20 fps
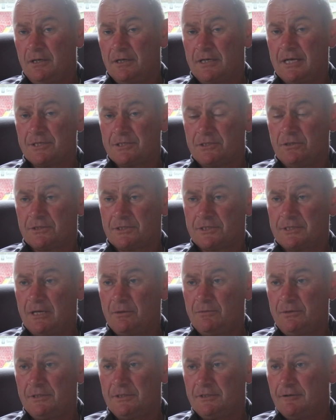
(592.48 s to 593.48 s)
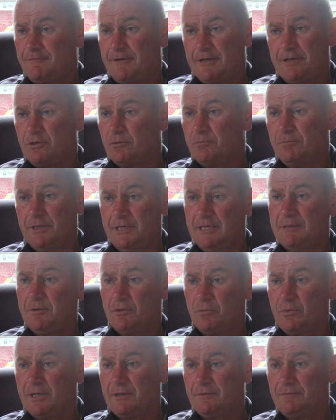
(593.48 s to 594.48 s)
against Notts County and defended
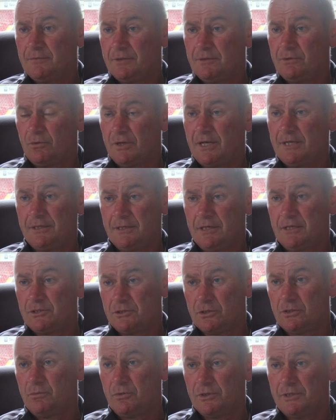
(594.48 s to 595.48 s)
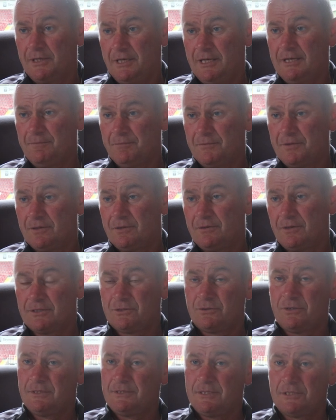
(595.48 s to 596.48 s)
unbelievable well and all that, you know, and sort of won the game. You know,
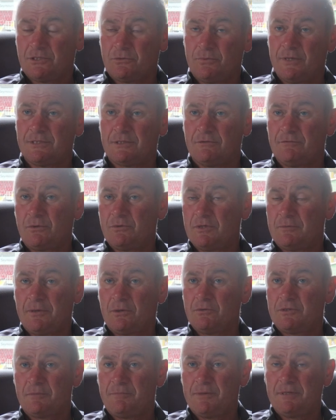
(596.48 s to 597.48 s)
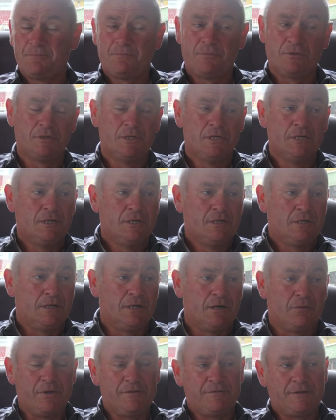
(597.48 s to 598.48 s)
so it just swings and roundabouts a bit, but,
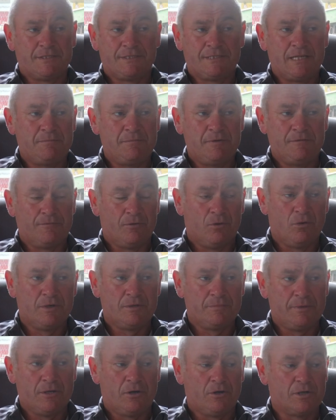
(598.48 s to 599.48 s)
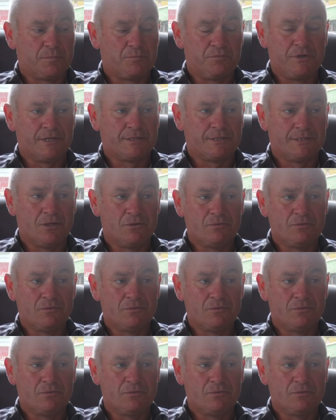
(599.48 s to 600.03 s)
you know, we've had 10 before, it'd be hard to break